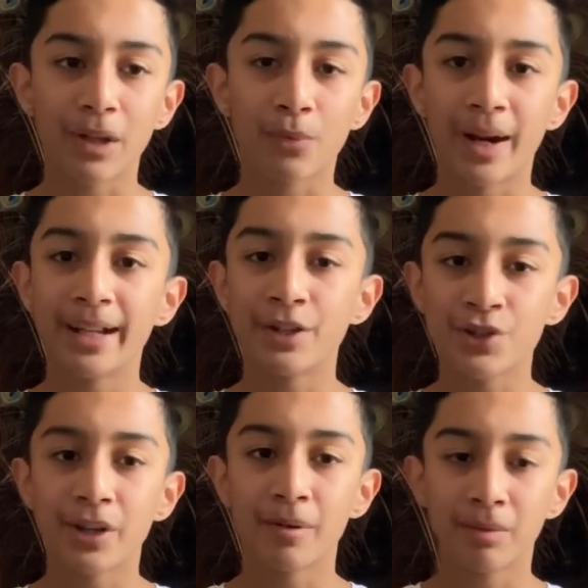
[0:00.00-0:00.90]
quite
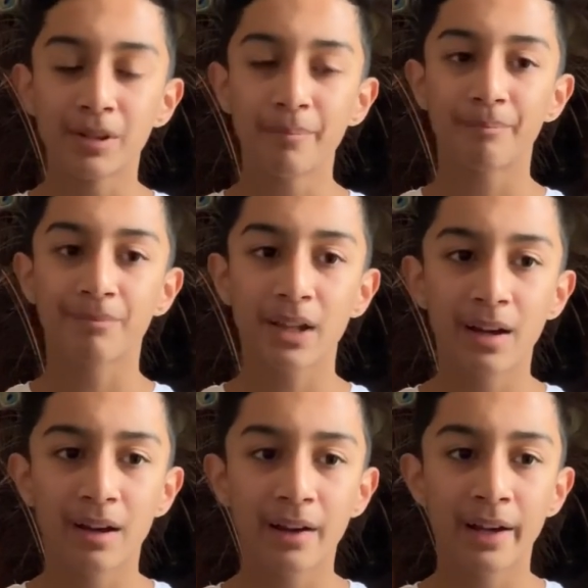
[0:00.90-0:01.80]
enjoyable.
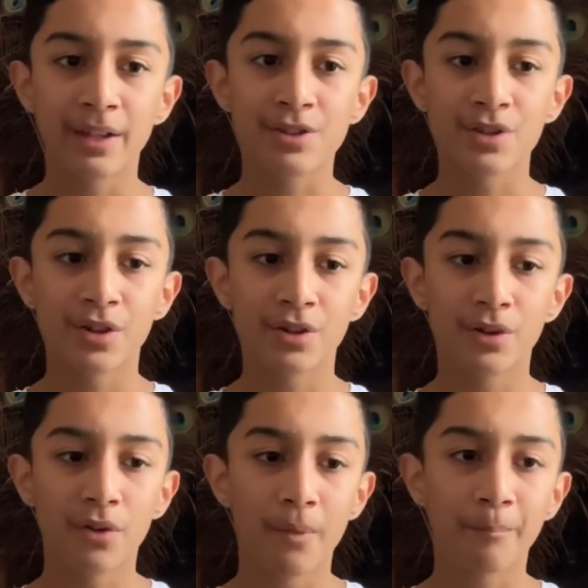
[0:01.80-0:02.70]

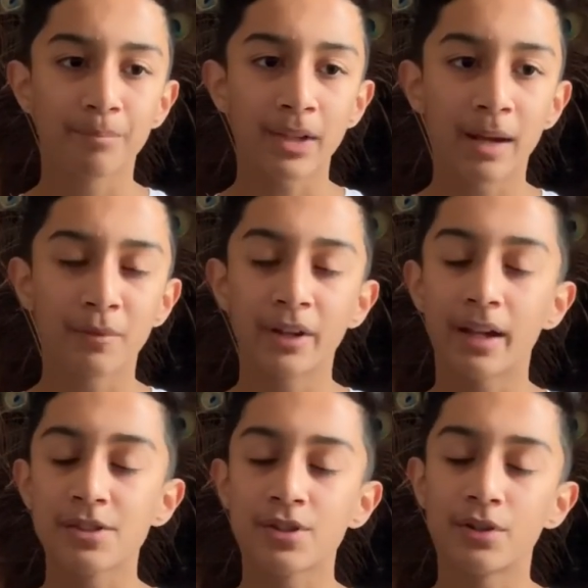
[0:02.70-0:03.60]
So
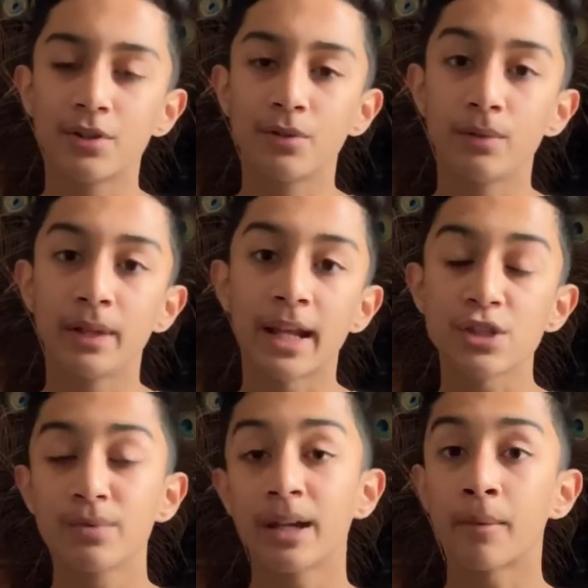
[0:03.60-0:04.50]

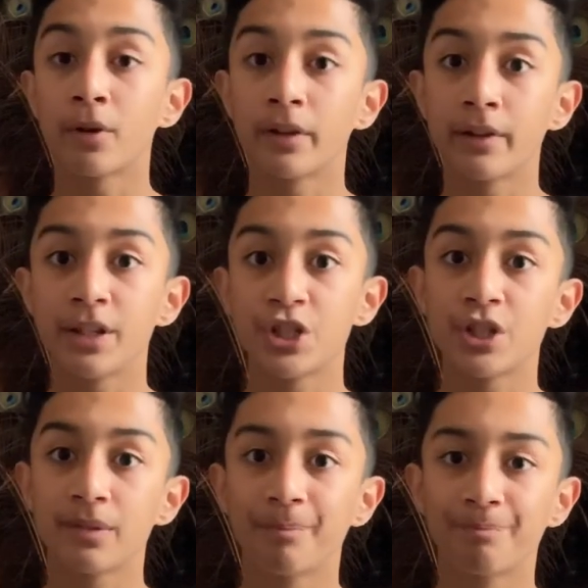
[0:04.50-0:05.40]
next week I'm gonna
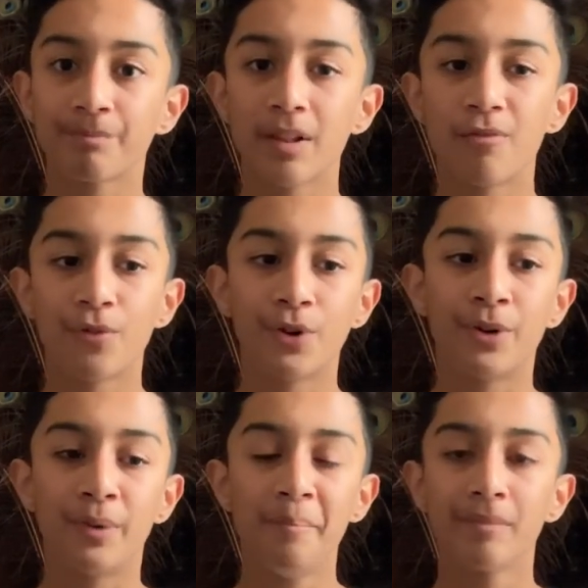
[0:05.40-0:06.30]
audition
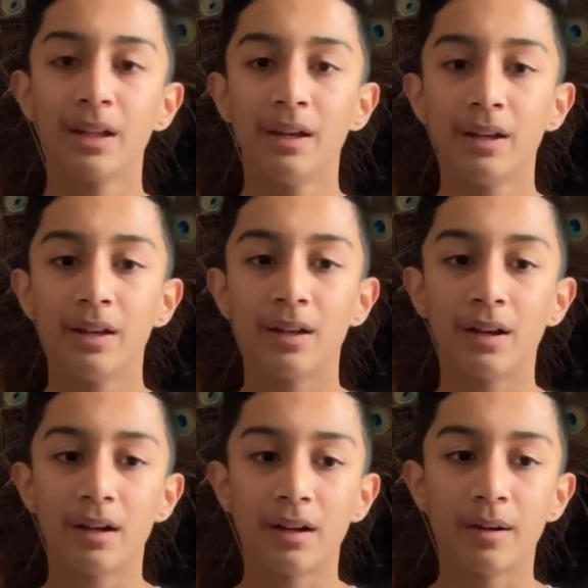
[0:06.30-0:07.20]
for
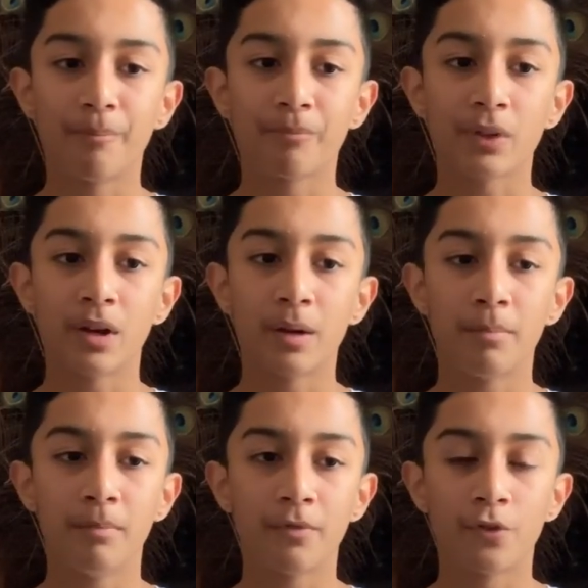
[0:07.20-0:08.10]
a
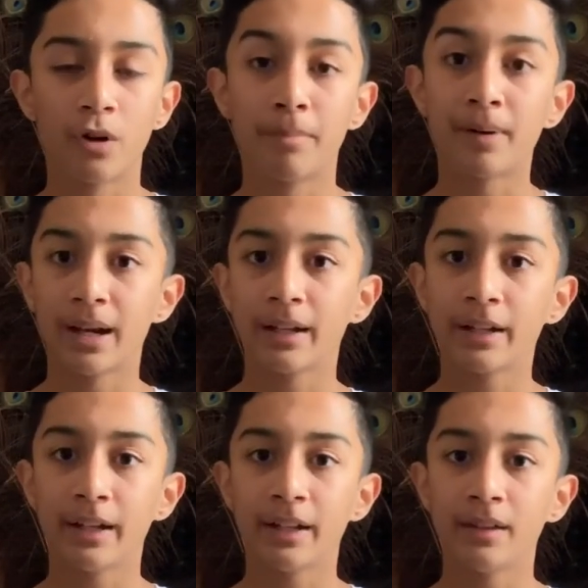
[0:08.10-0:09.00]

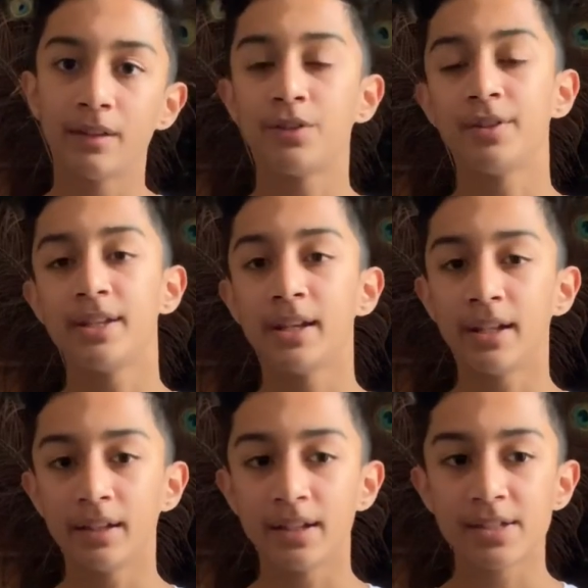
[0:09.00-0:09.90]
part
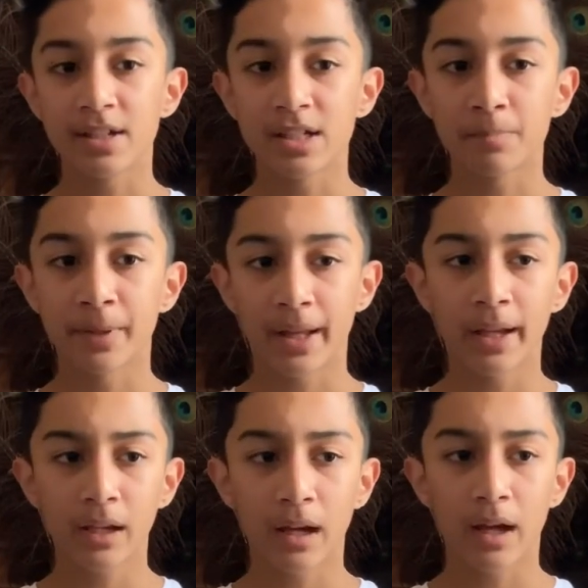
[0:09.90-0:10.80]
in this year's
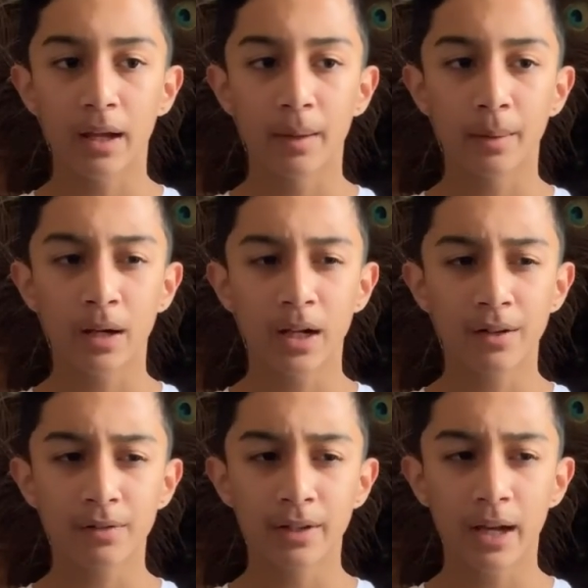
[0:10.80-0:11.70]
play. I
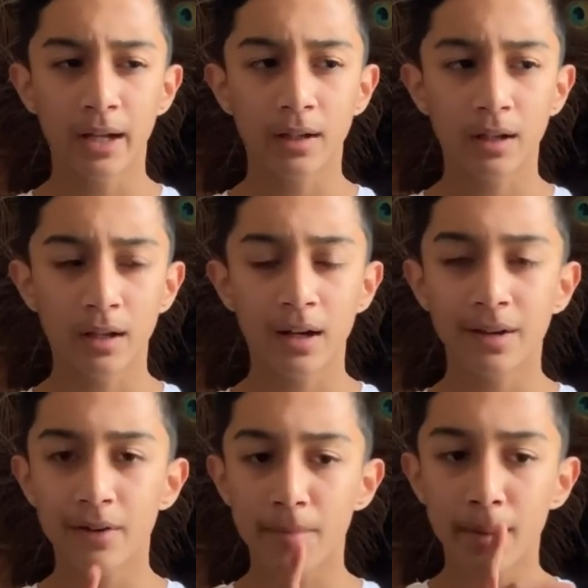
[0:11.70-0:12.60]

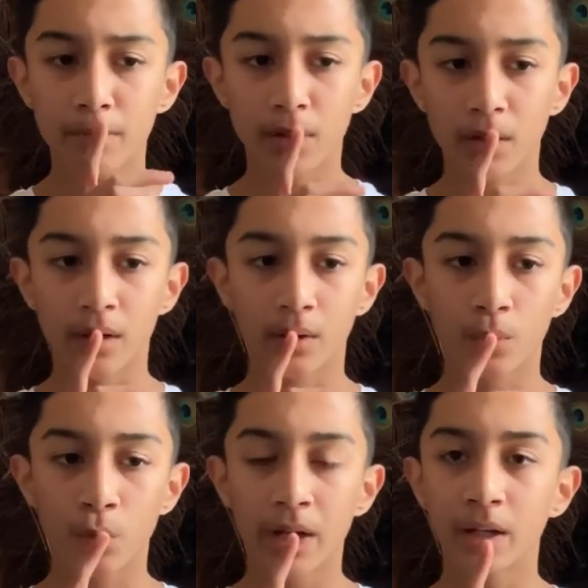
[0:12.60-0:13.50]
can't remember
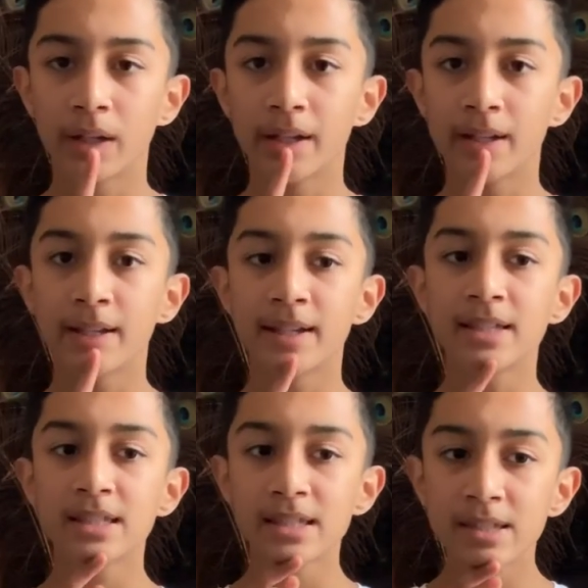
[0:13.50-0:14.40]
what it
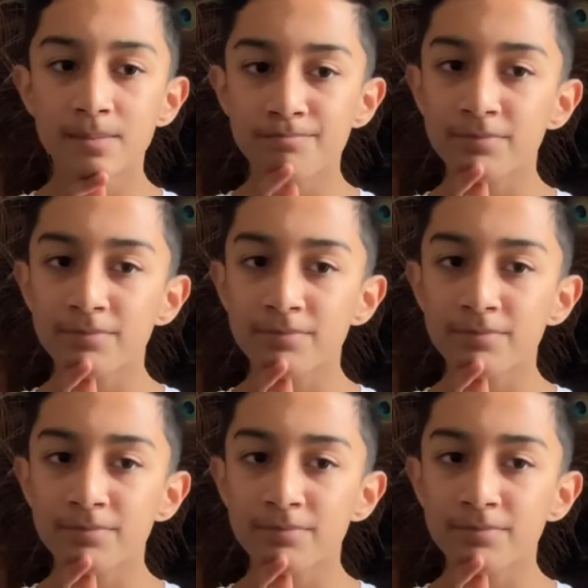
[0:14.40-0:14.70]
is,